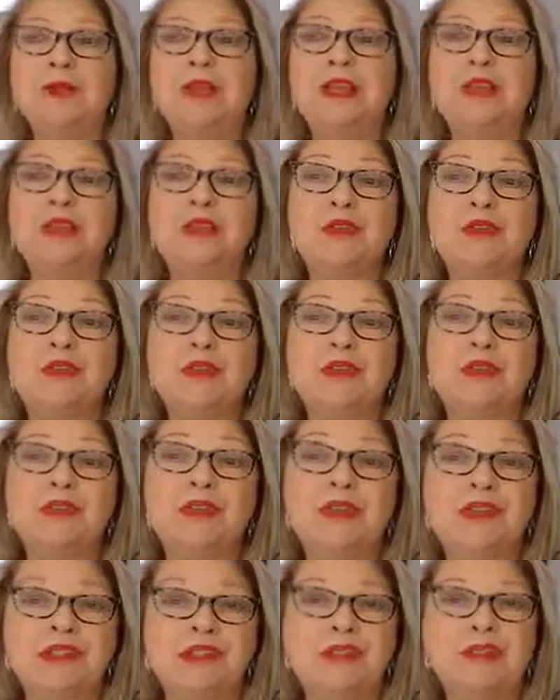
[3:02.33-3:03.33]
So the
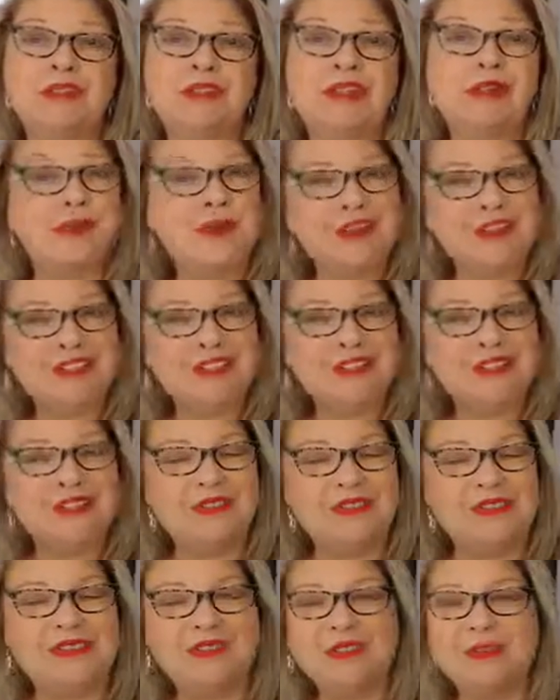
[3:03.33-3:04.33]
Trivia Tuesday question
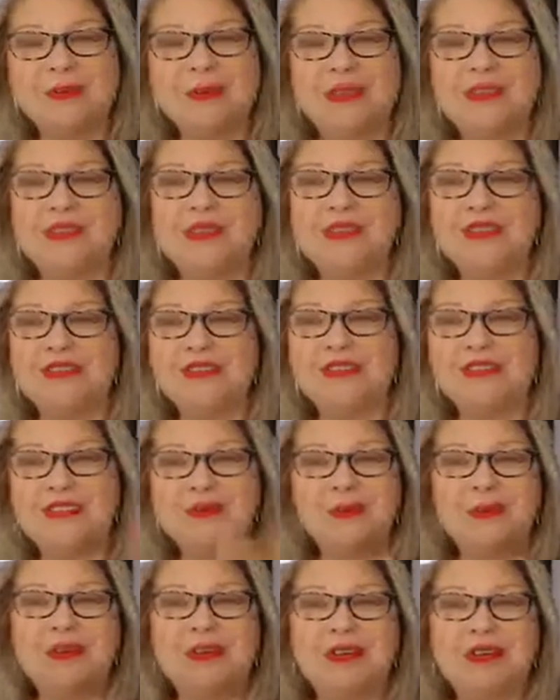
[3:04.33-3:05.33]
for this week, just to
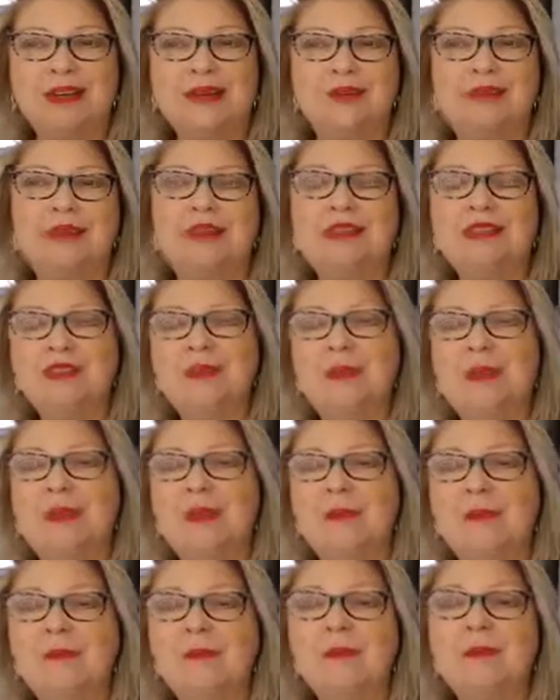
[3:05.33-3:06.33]
pick it up for this week,
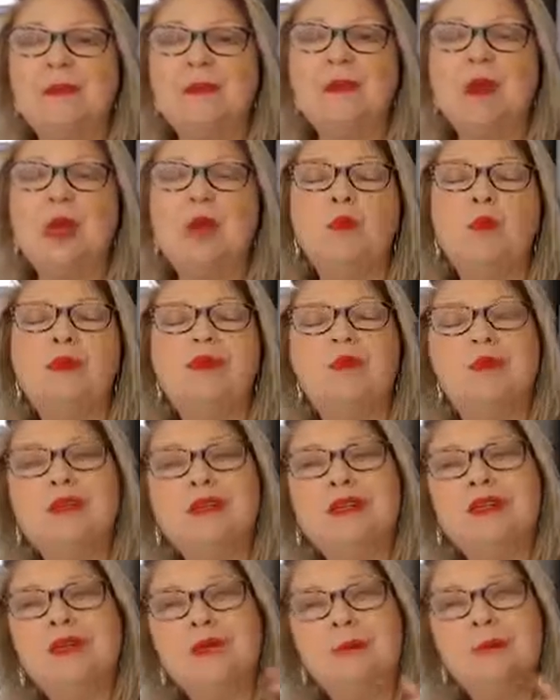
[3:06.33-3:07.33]
was
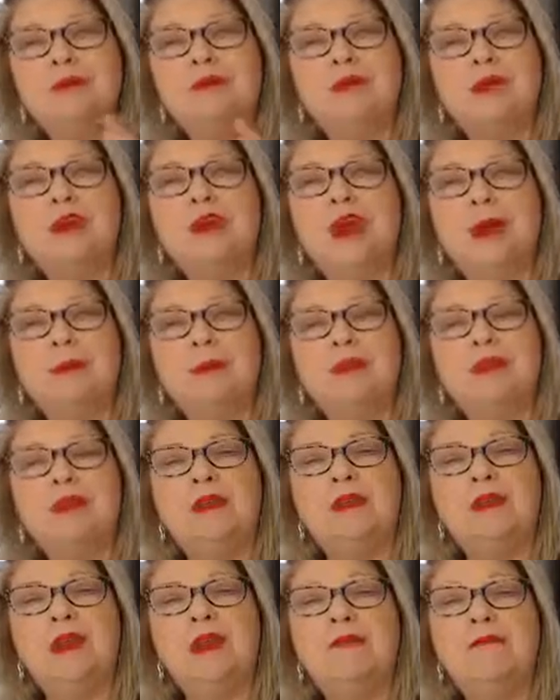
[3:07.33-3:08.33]
what type of
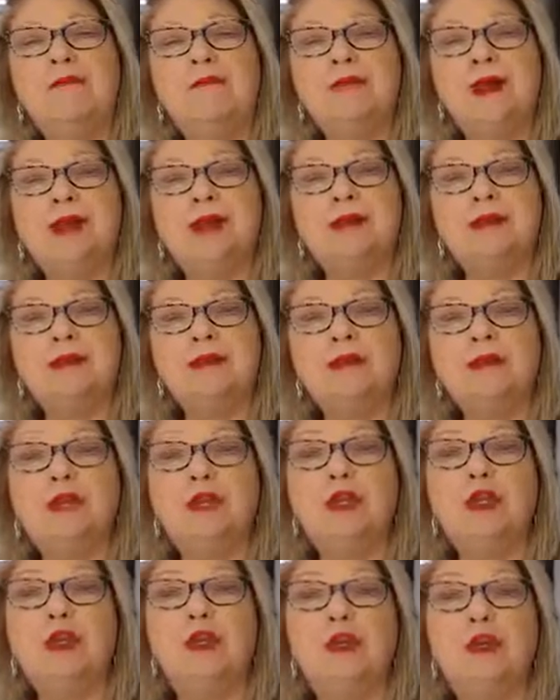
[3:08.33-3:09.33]
neuropathy affects
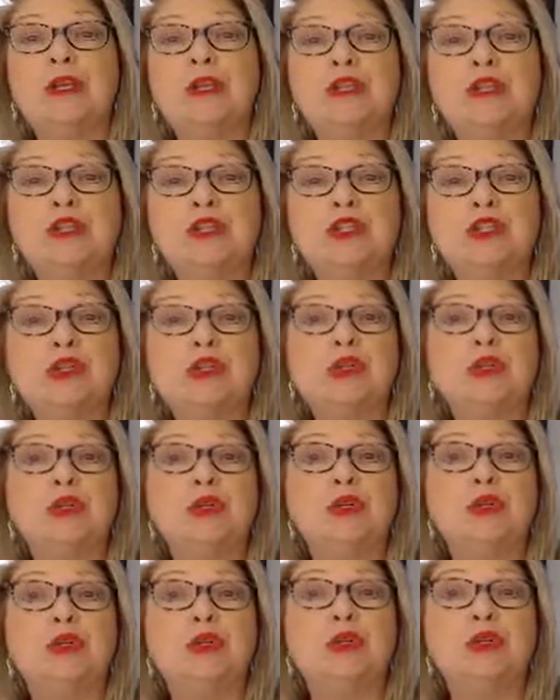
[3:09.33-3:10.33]
your
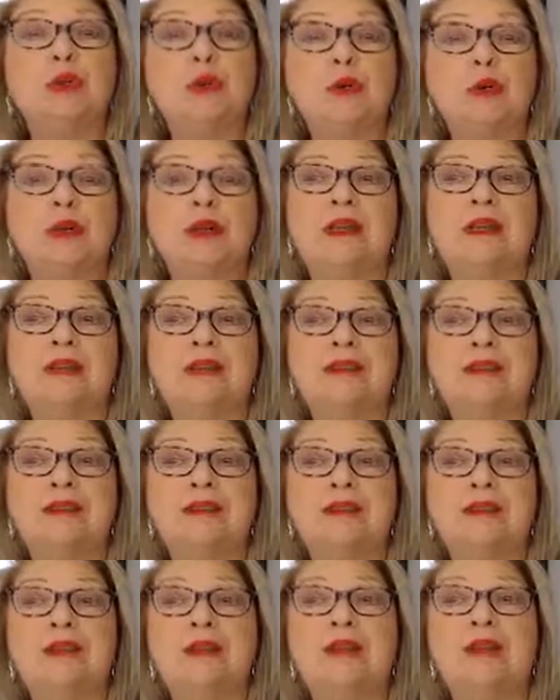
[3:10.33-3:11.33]
internal organs?
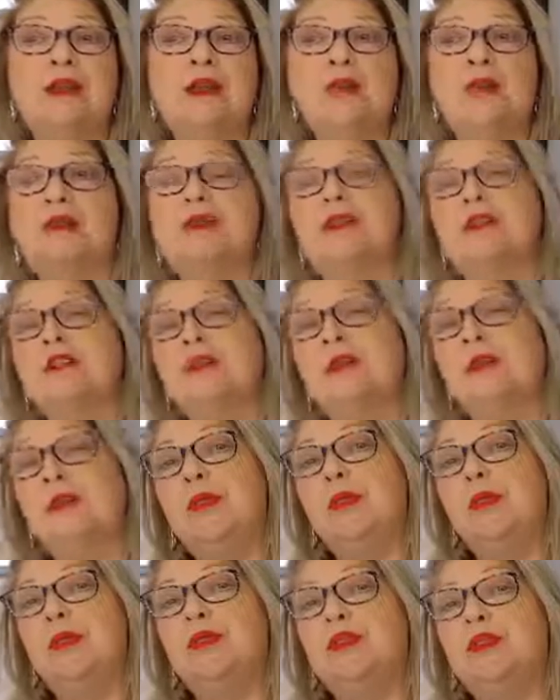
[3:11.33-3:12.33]
We talked about
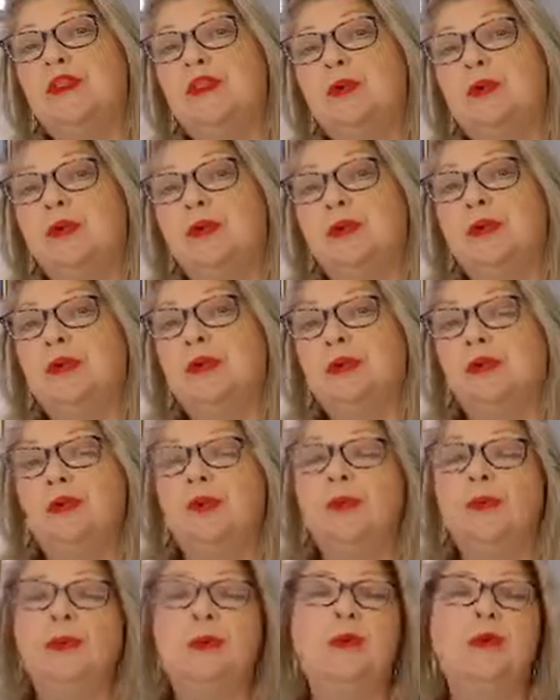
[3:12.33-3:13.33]
the ones on the
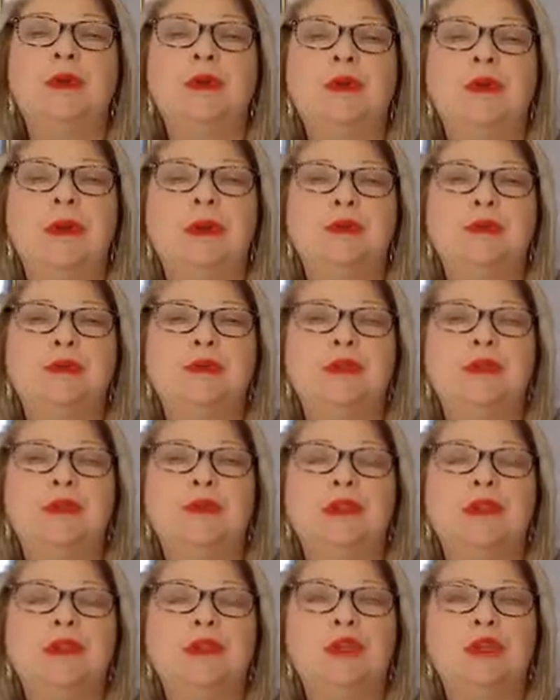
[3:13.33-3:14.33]
peripheral, but what about
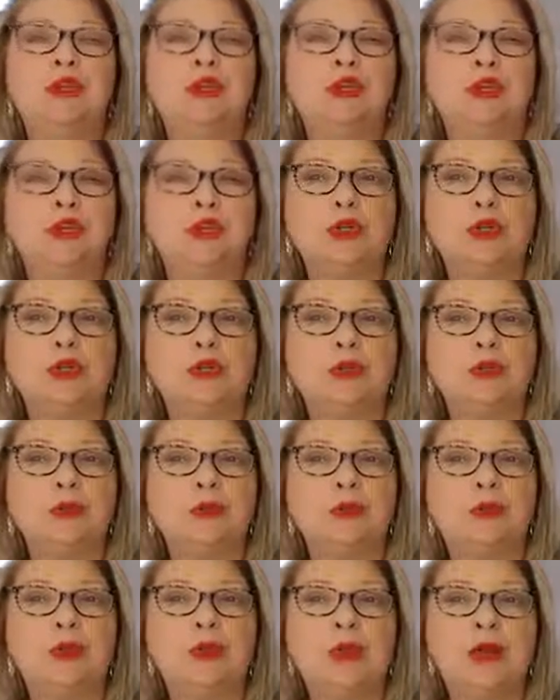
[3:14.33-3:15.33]
the internal
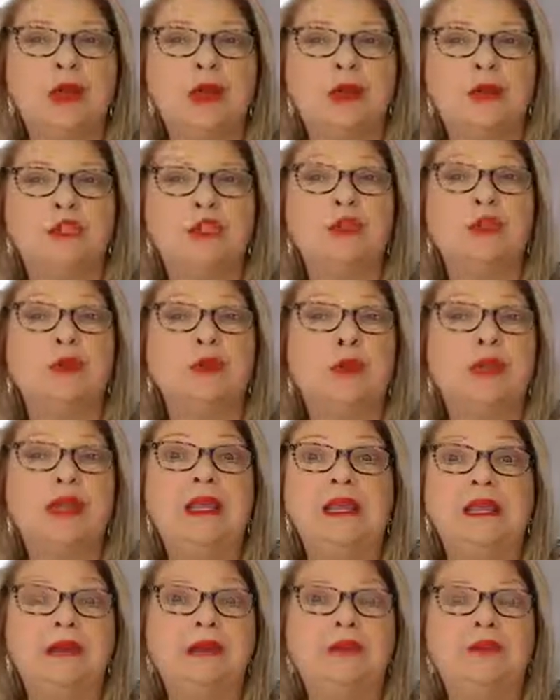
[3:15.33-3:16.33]

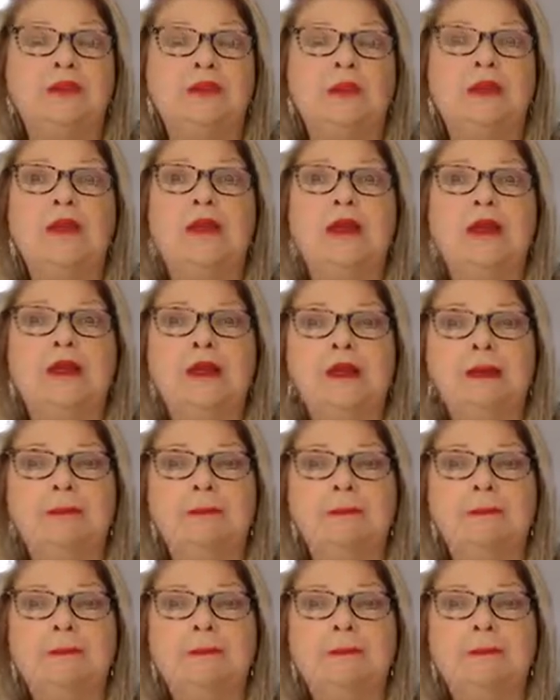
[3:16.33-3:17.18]
terrain of your body?